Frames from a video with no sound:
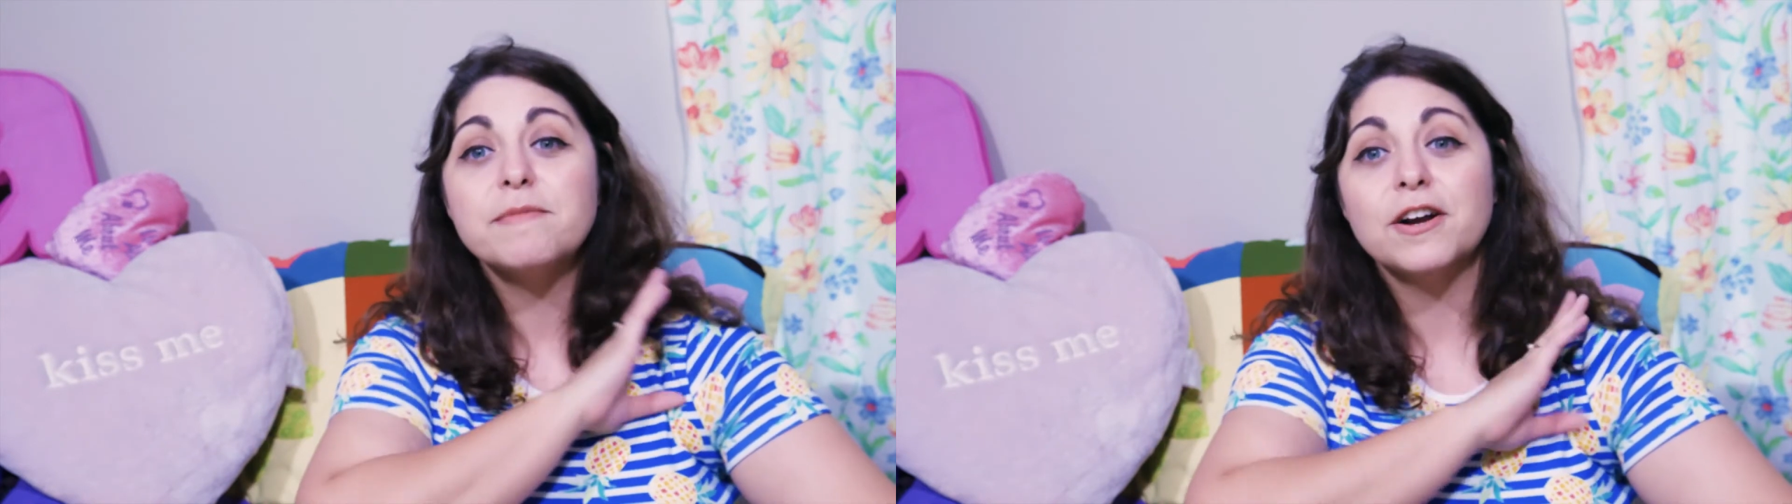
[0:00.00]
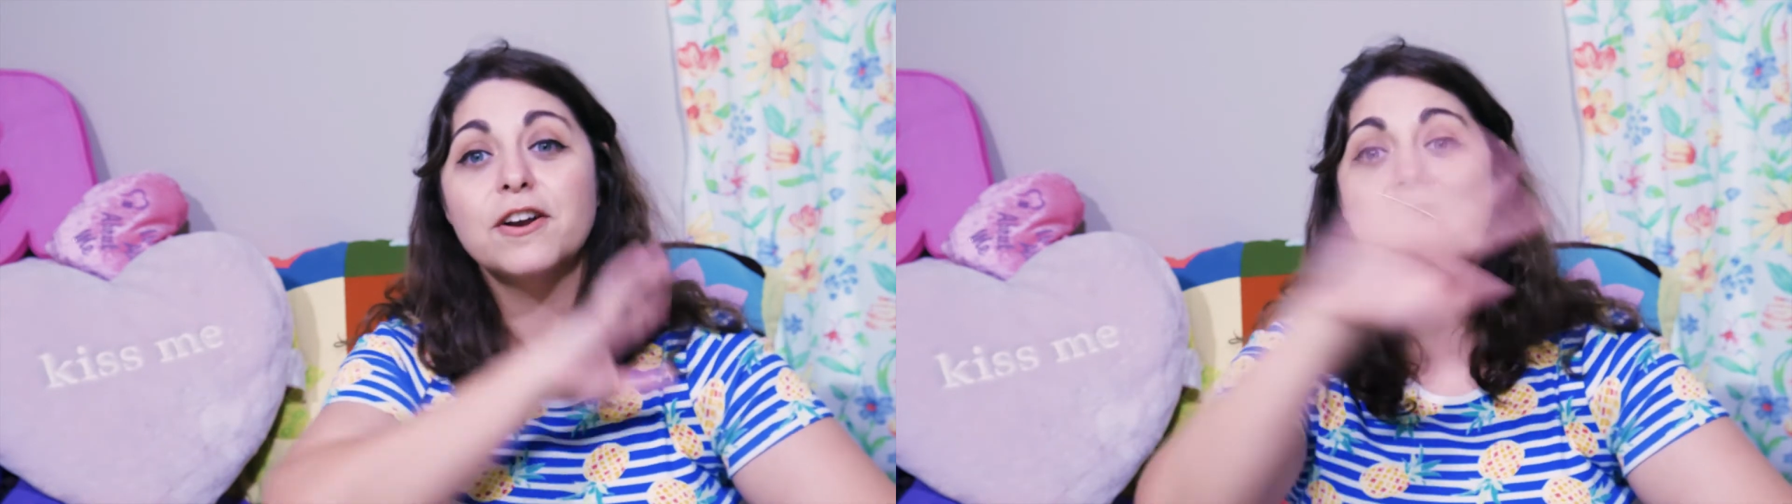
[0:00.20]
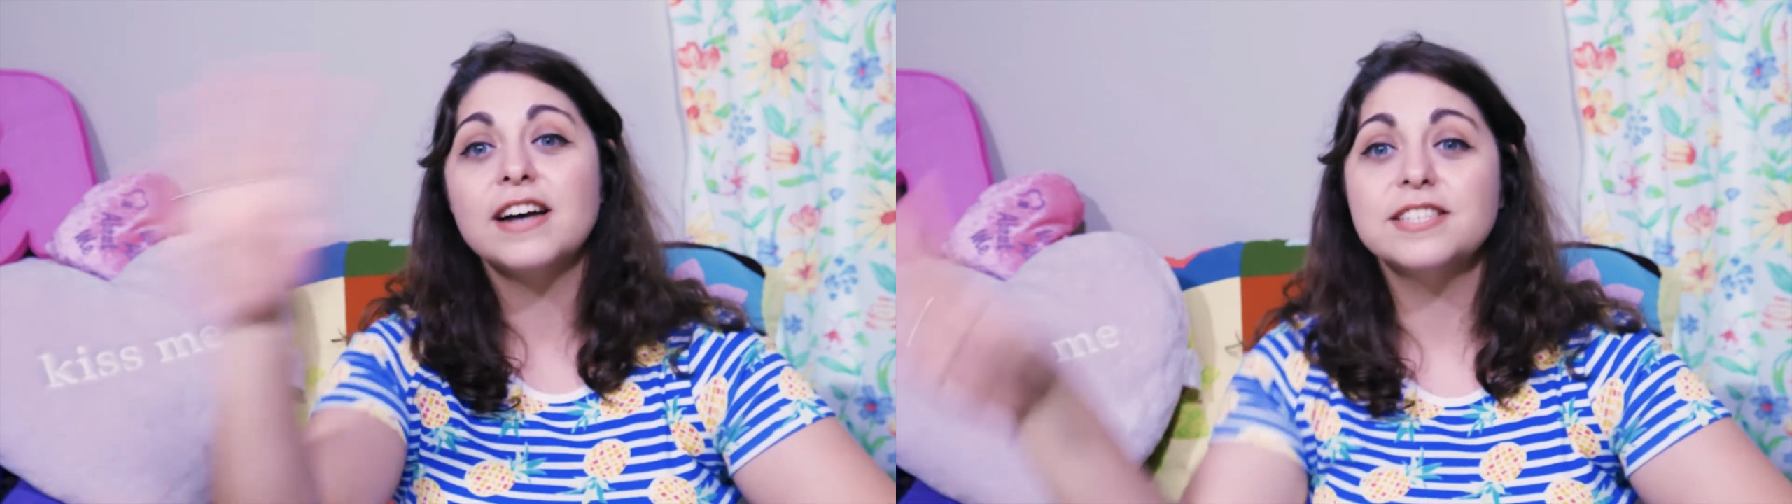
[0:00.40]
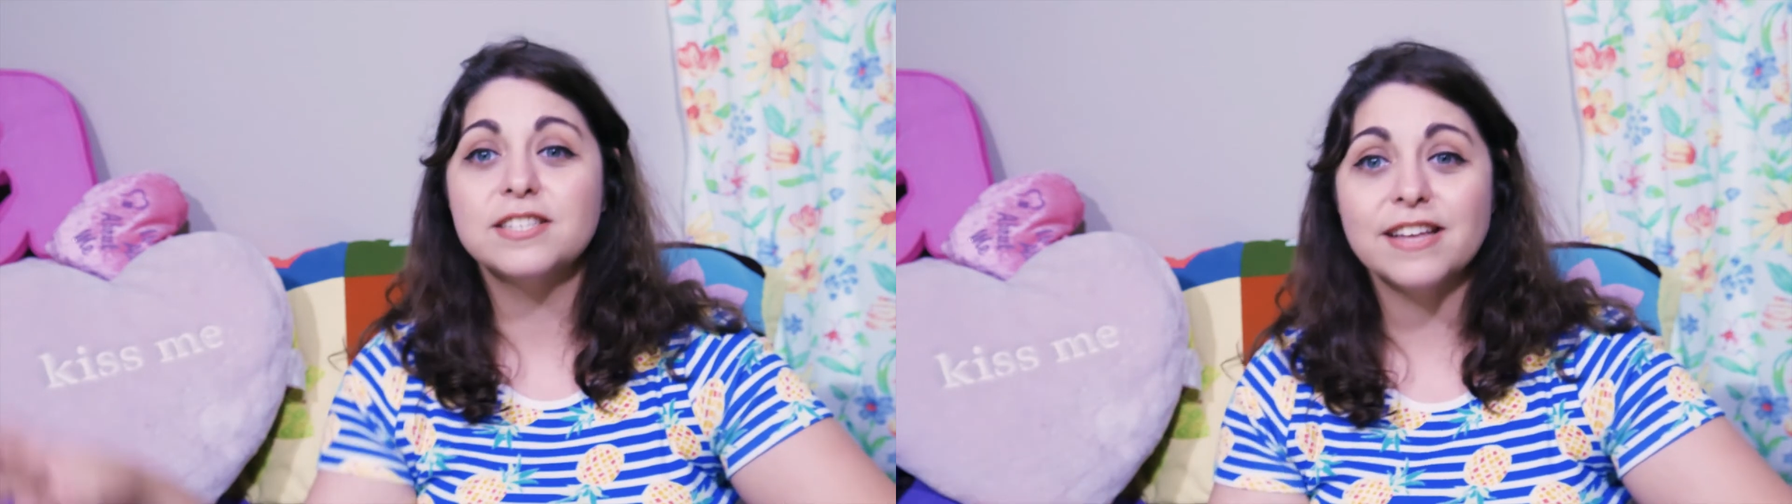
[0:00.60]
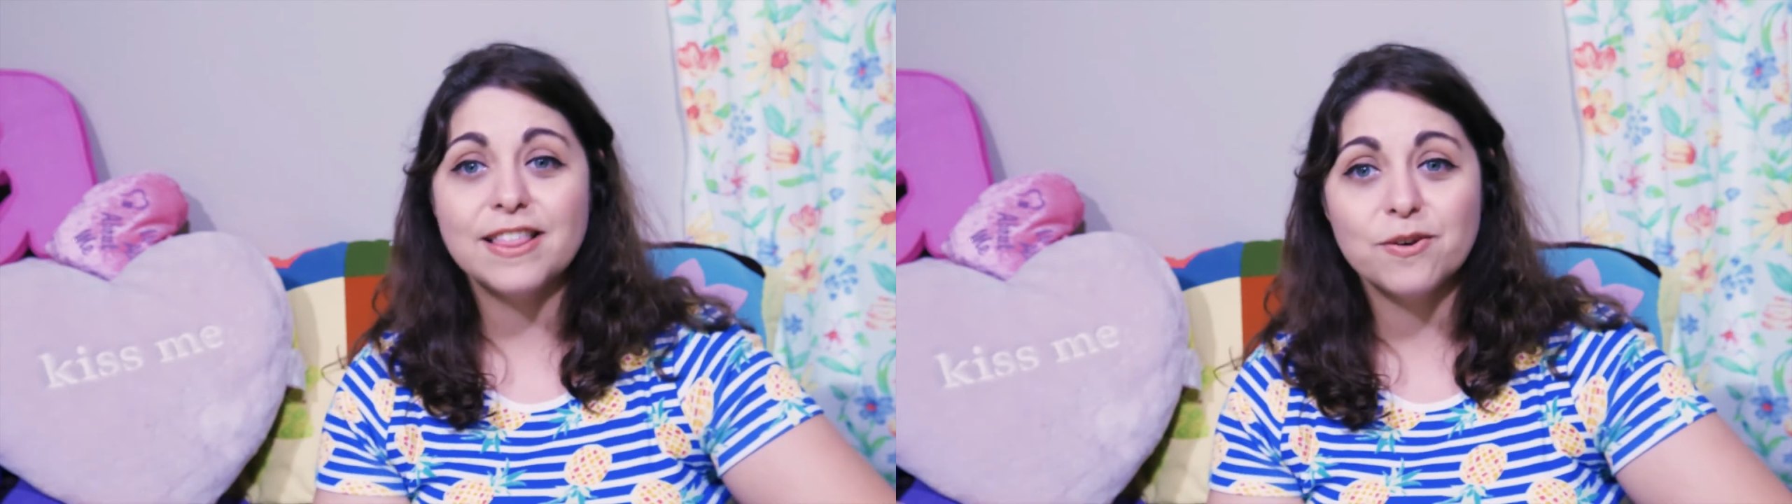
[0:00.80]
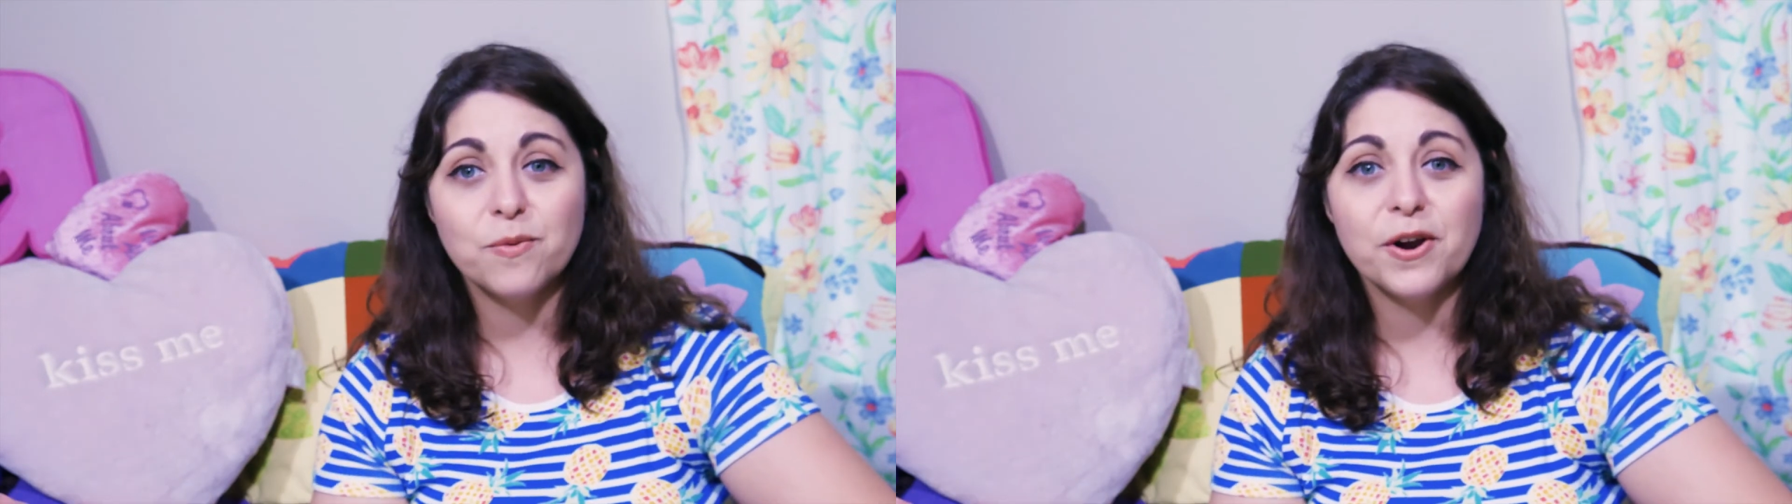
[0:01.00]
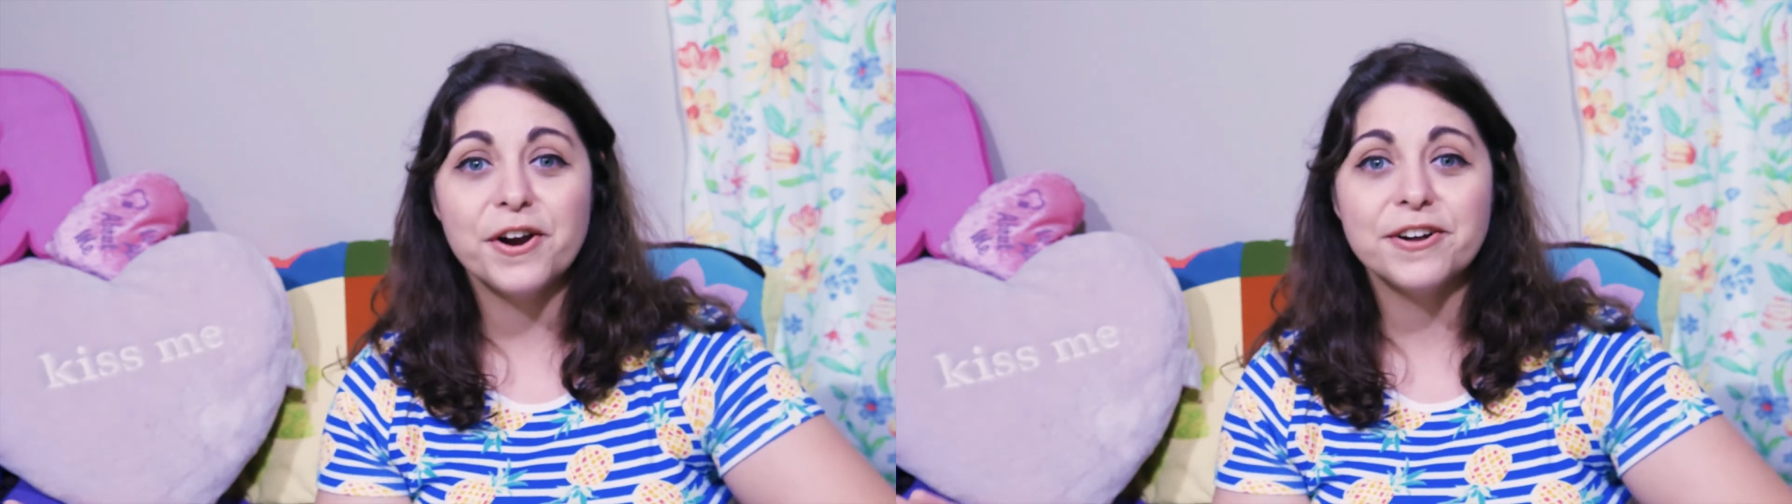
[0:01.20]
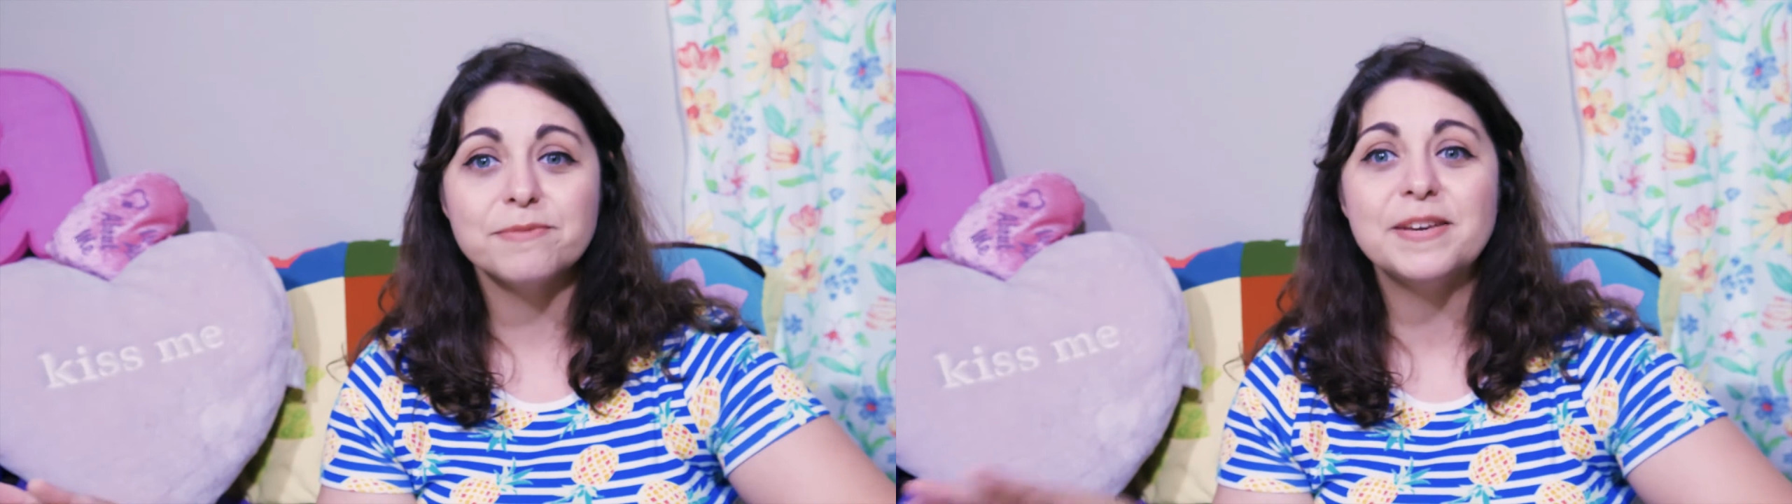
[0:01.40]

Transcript: across the world,